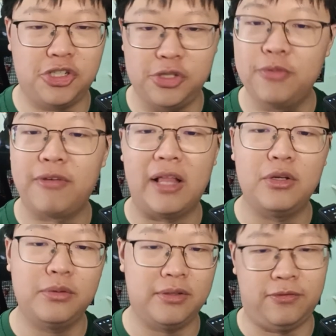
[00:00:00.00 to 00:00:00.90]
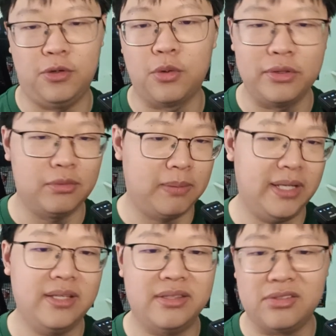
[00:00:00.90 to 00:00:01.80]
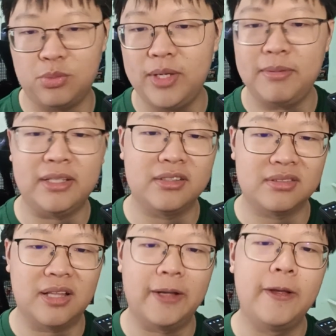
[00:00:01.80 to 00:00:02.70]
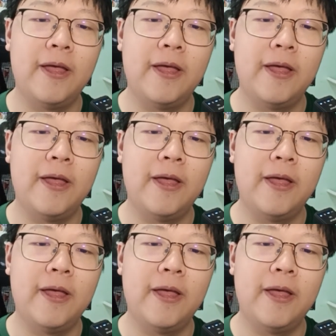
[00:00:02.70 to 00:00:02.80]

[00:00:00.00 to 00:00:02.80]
shield value if you're going to play it this way, because like